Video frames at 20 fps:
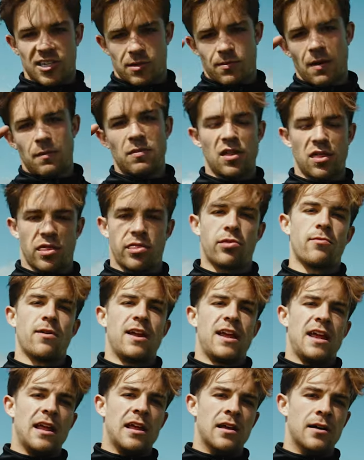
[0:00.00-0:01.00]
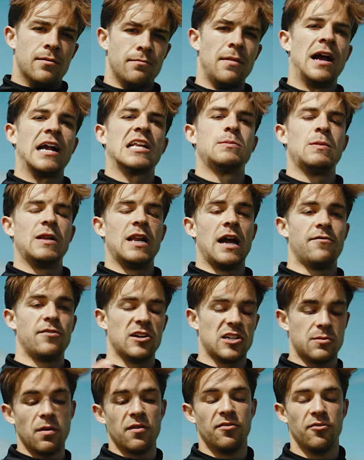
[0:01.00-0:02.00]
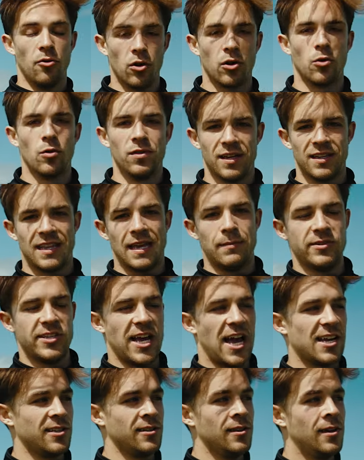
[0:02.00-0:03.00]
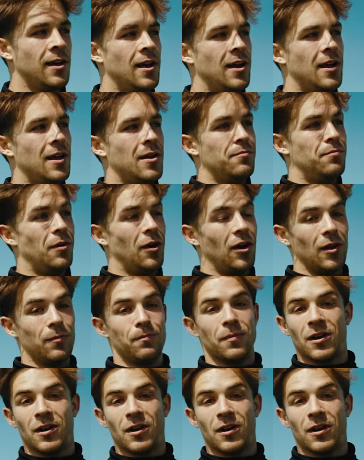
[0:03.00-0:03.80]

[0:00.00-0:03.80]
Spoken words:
maybe 3 max speed efforts before going to a team session. But